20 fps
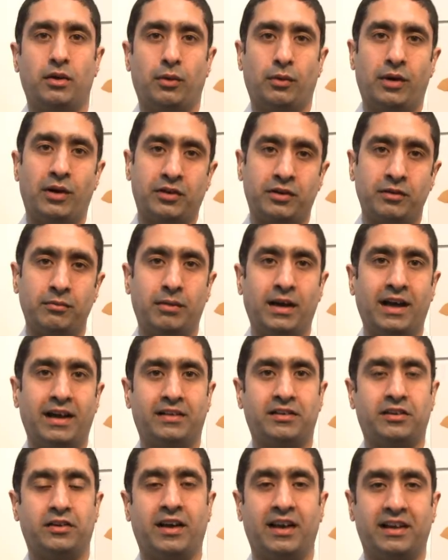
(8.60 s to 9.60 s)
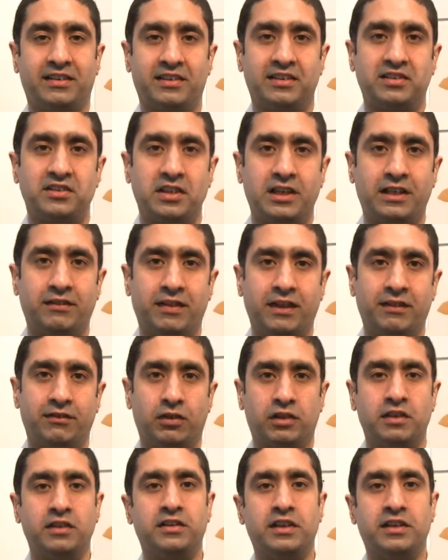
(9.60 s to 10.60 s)
Welcome back to Hexus TV
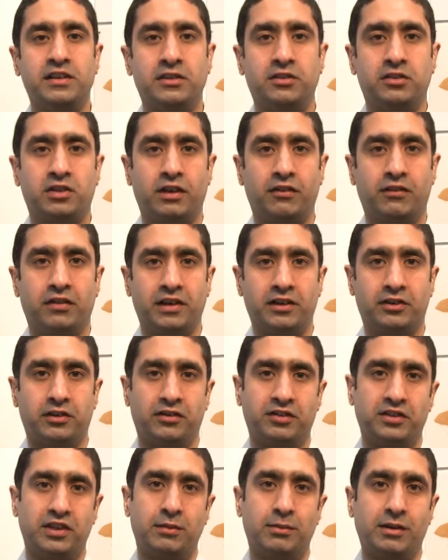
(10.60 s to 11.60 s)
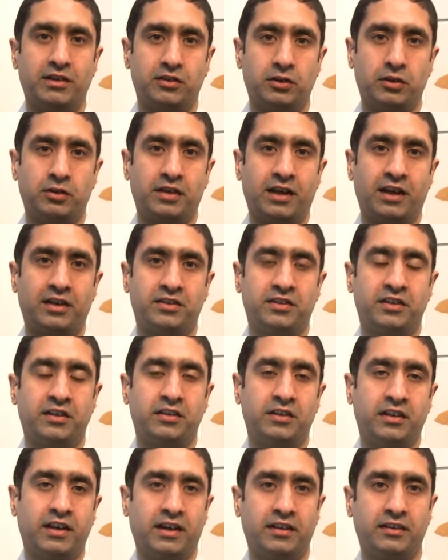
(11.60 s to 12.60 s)
for continued coverage of CeBIT
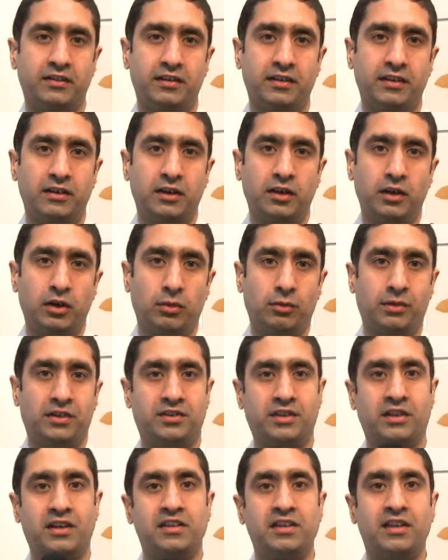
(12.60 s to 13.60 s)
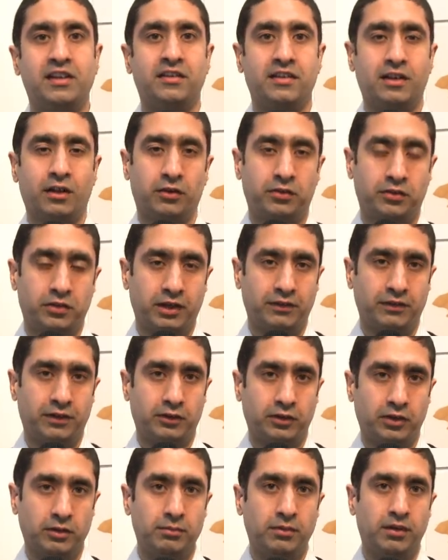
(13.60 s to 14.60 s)
2010. We're still in the Intel server
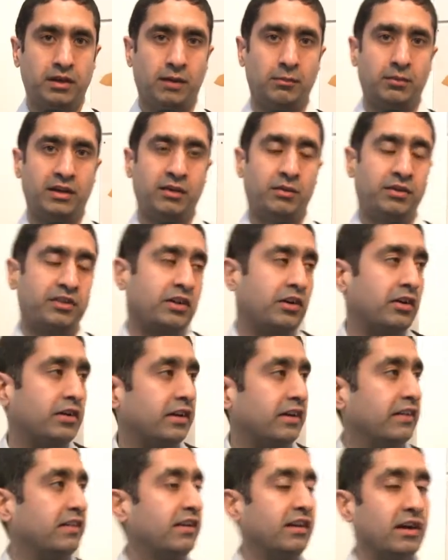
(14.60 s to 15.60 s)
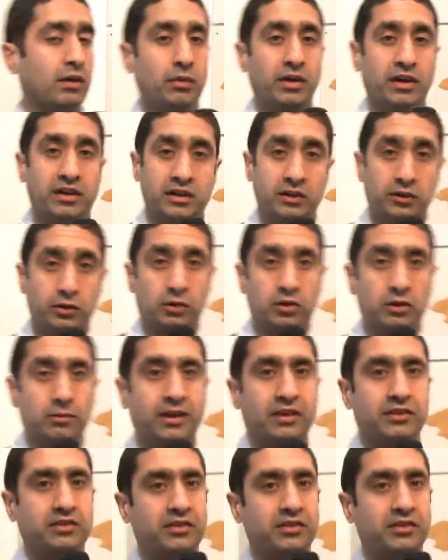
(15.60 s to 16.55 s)
room. I'm here with Joachim, and we're going to talk about